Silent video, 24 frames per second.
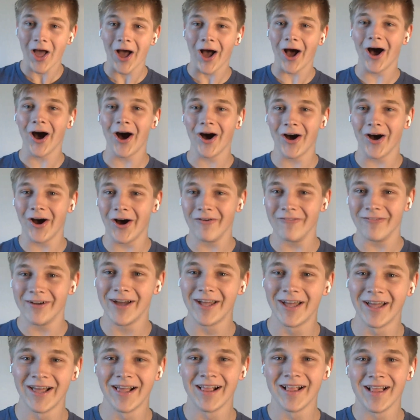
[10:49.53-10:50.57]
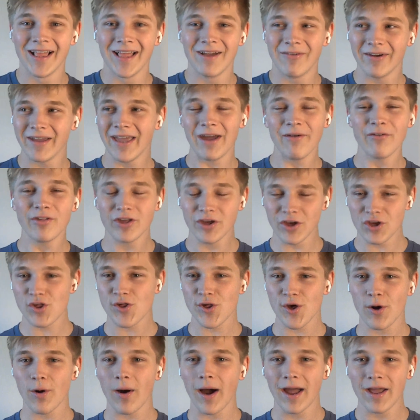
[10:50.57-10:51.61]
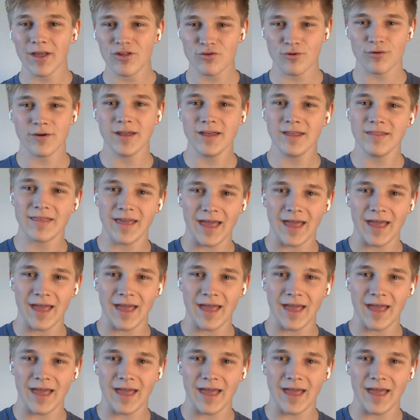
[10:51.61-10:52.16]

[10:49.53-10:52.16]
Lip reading: But yeah, it was a good show. I enjoyed it.